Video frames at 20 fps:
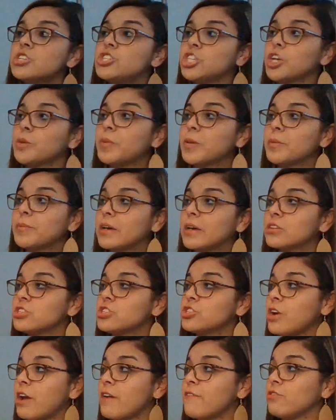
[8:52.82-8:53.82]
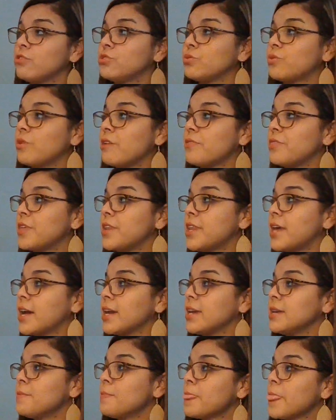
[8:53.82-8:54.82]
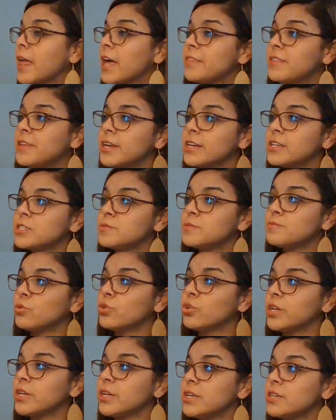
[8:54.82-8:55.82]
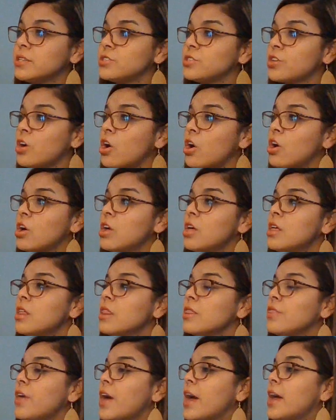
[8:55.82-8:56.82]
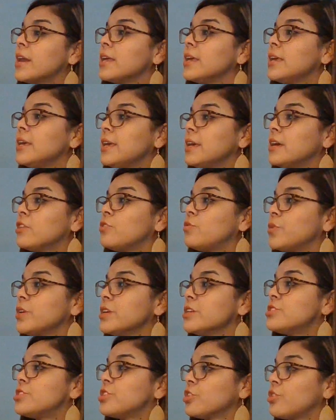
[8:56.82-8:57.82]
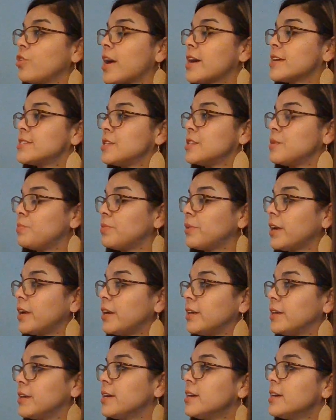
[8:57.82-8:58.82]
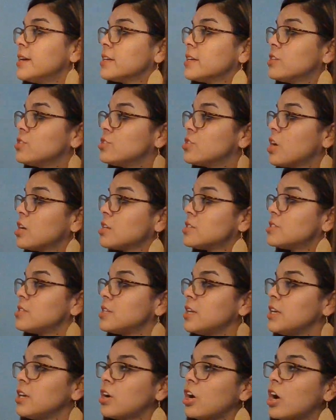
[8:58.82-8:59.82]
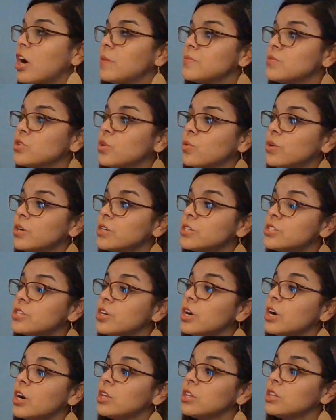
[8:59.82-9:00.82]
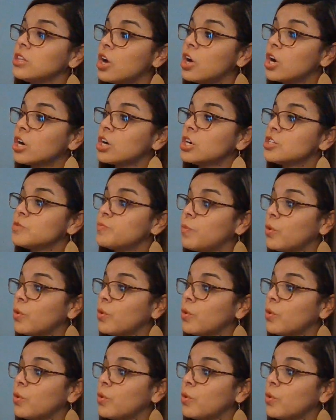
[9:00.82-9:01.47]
Jumping Mouse traveled throughout the night, and the next morning he saw that he had reached a grassy plain. Exhausted, he hopped towards a large